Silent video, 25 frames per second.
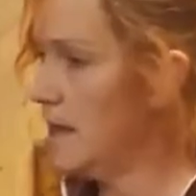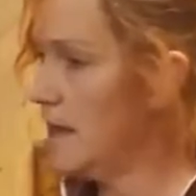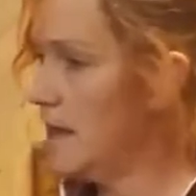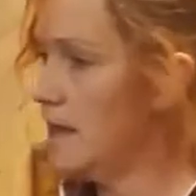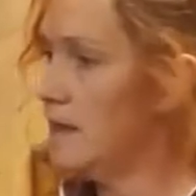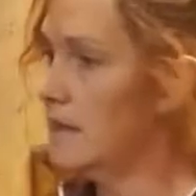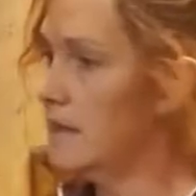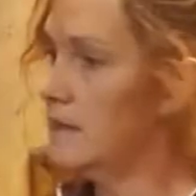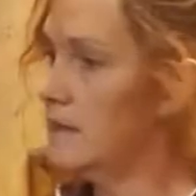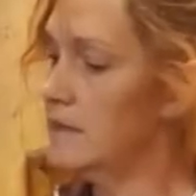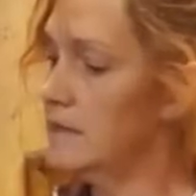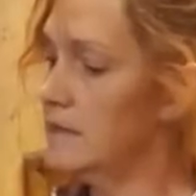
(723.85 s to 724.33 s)

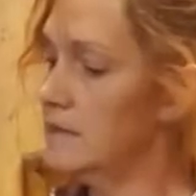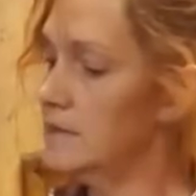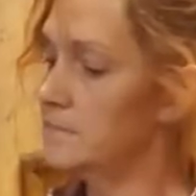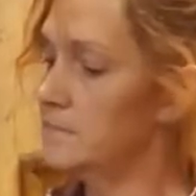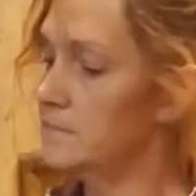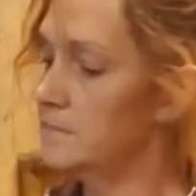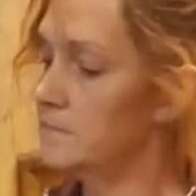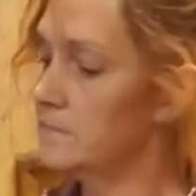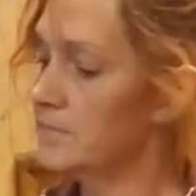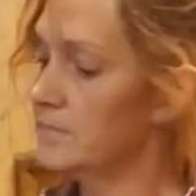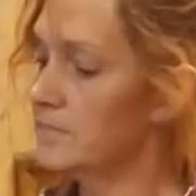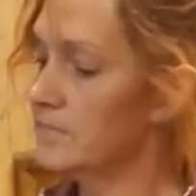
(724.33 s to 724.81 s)

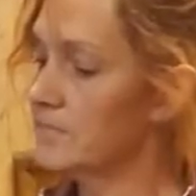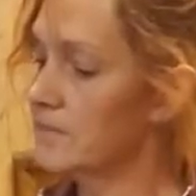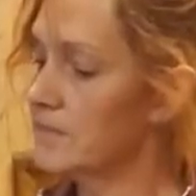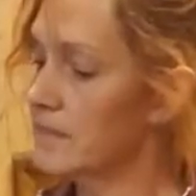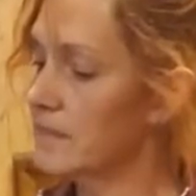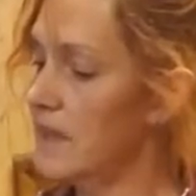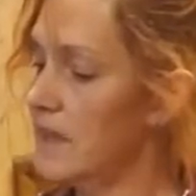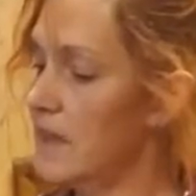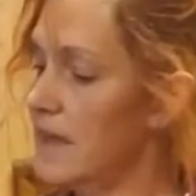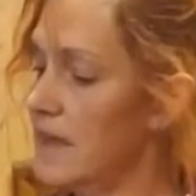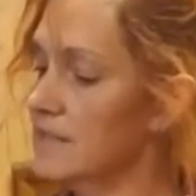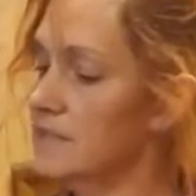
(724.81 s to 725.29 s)

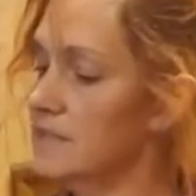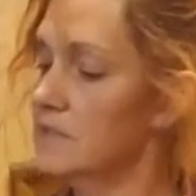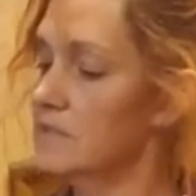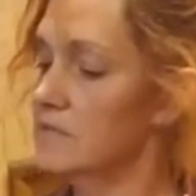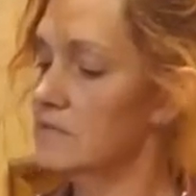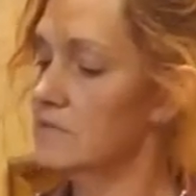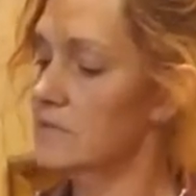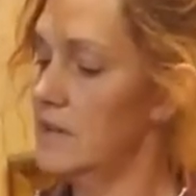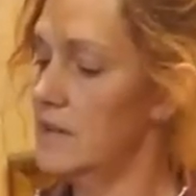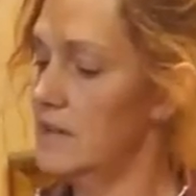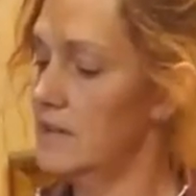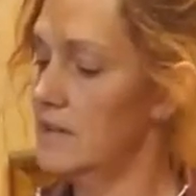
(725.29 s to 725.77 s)
I
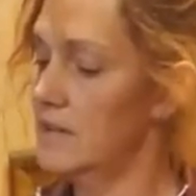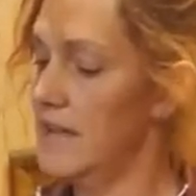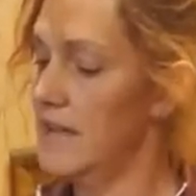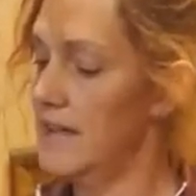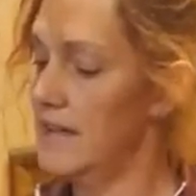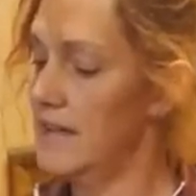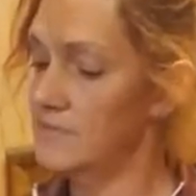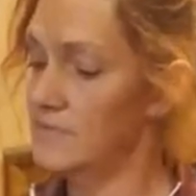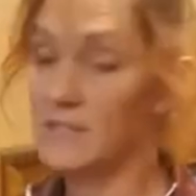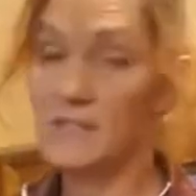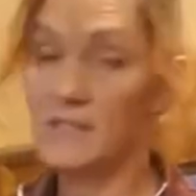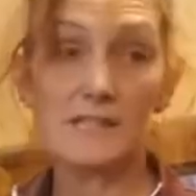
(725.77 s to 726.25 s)
do not
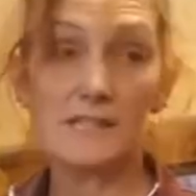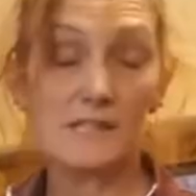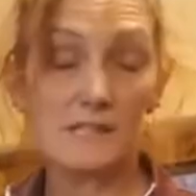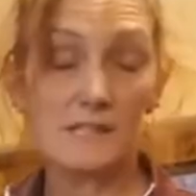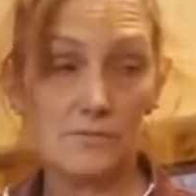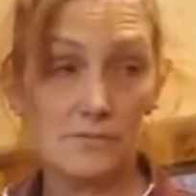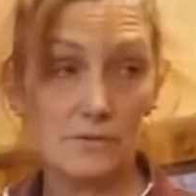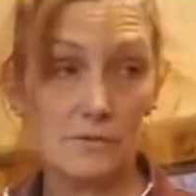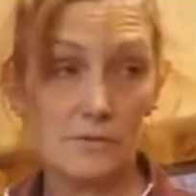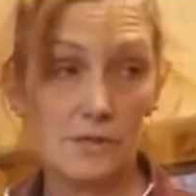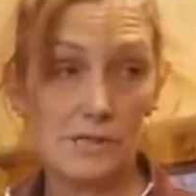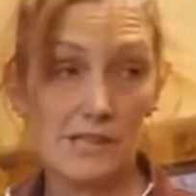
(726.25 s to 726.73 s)
have any
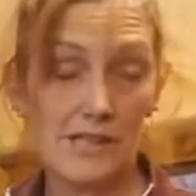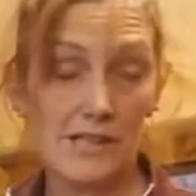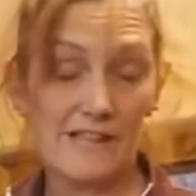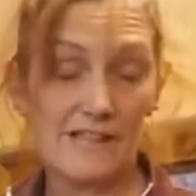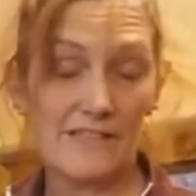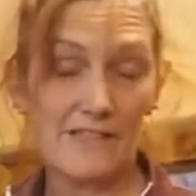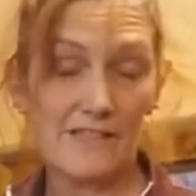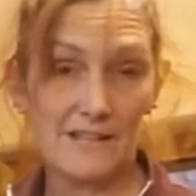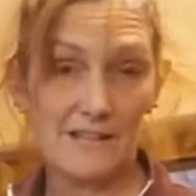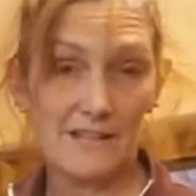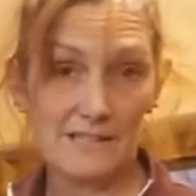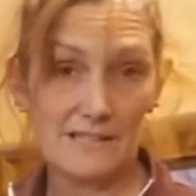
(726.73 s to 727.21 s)
neatswood oil. I
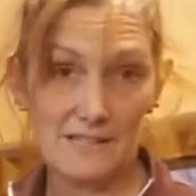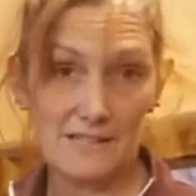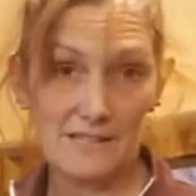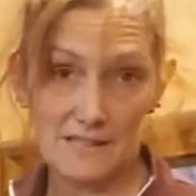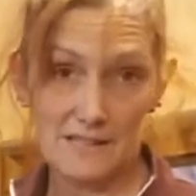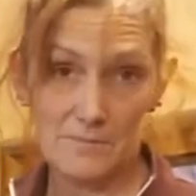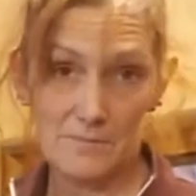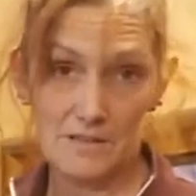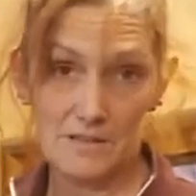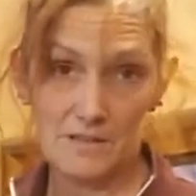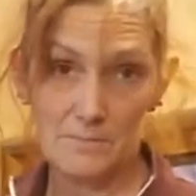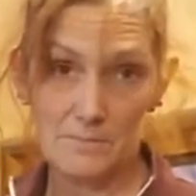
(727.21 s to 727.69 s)
thought I
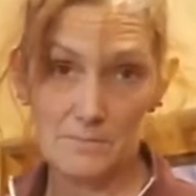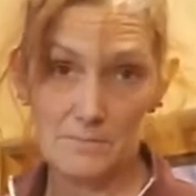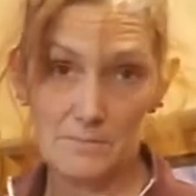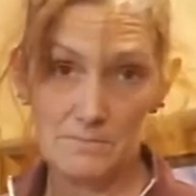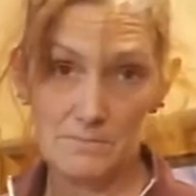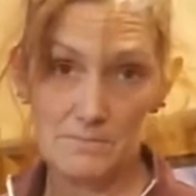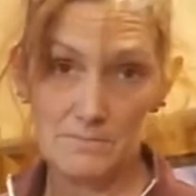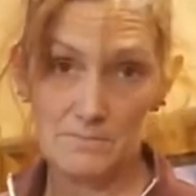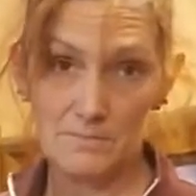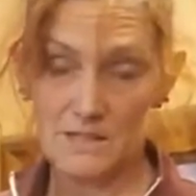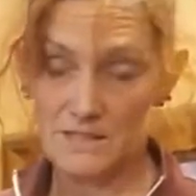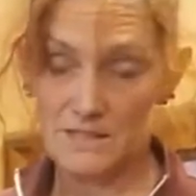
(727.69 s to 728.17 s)
did, but the
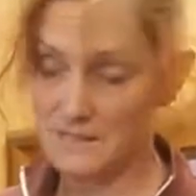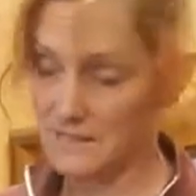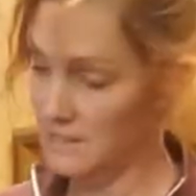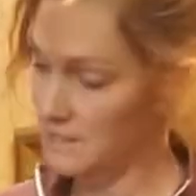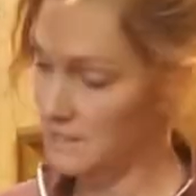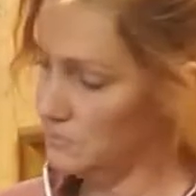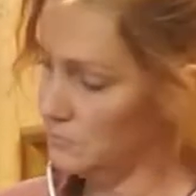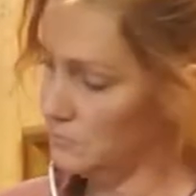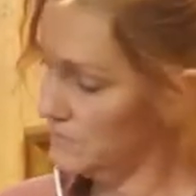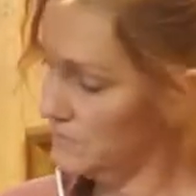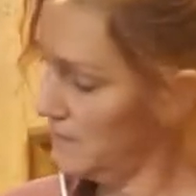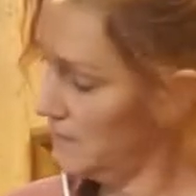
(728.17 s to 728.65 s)

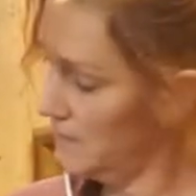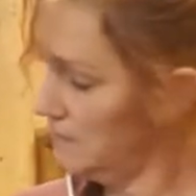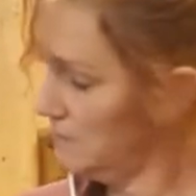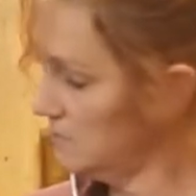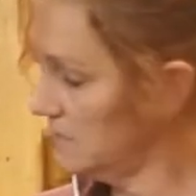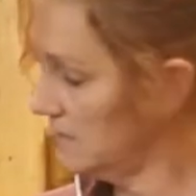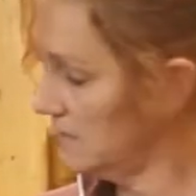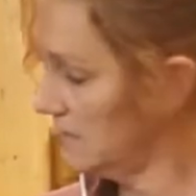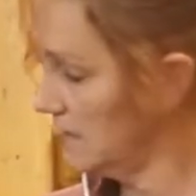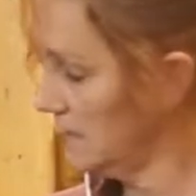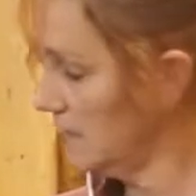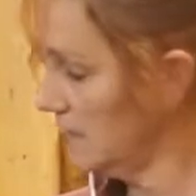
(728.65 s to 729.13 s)
container was
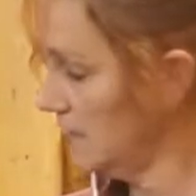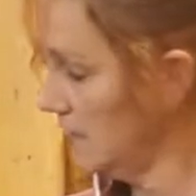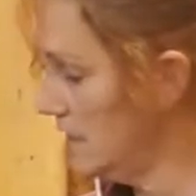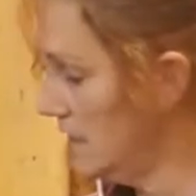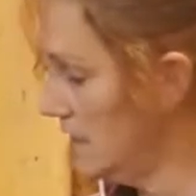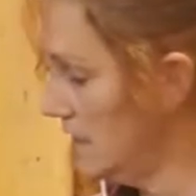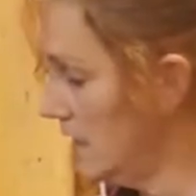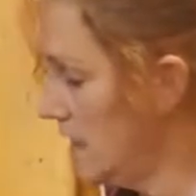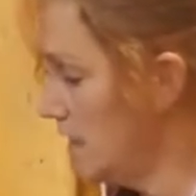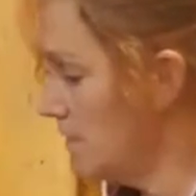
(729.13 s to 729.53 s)
empty.